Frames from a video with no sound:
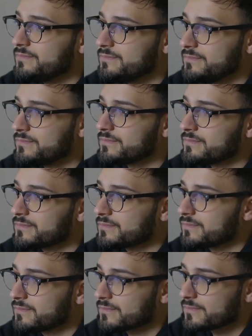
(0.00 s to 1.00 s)

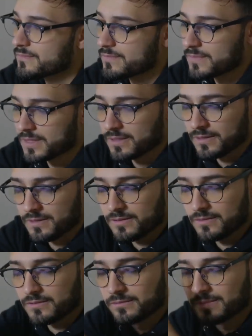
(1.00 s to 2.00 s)

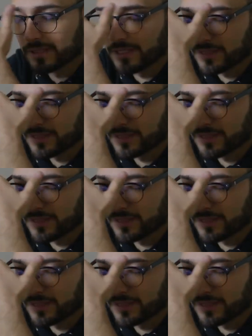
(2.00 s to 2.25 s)
[no speech]